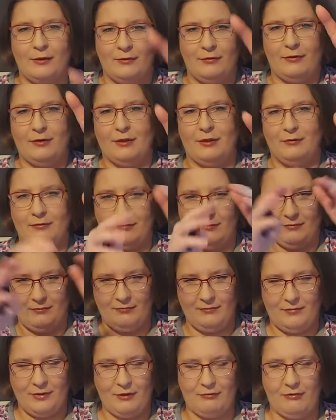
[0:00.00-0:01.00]
you know,
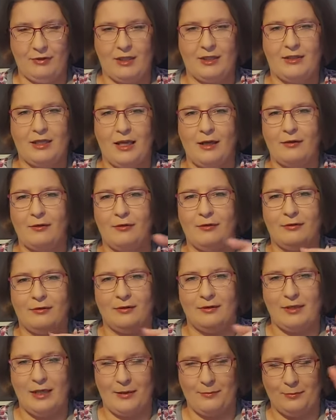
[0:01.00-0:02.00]
the rectangle
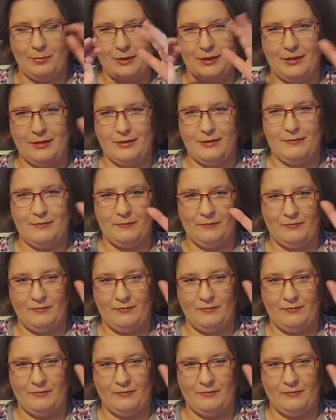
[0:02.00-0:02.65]
nappies.